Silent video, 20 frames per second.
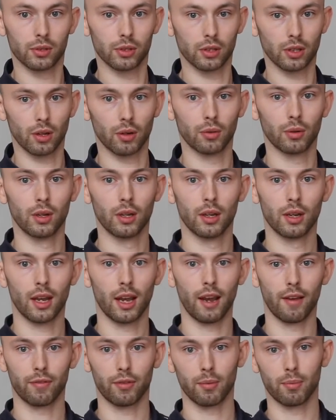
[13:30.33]
So
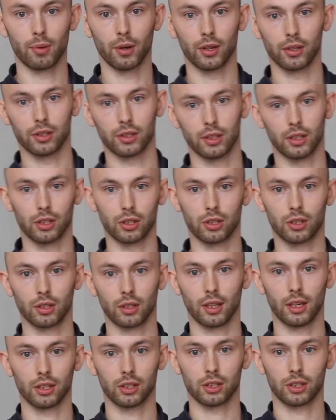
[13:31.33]
if the person is,
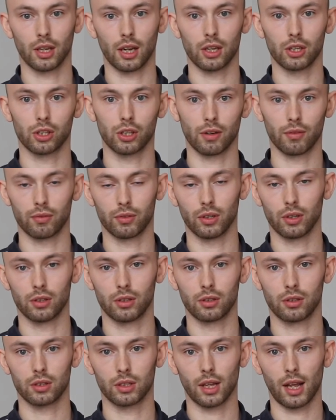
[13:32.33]
let's say, shifted
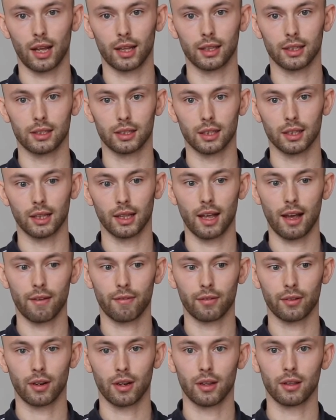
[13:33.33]
slightly to the
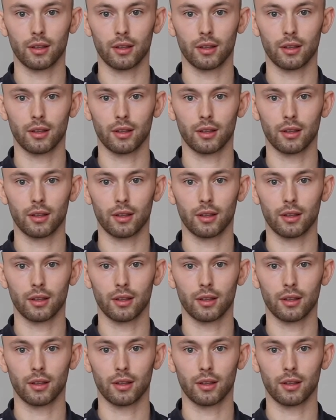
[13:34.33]
left,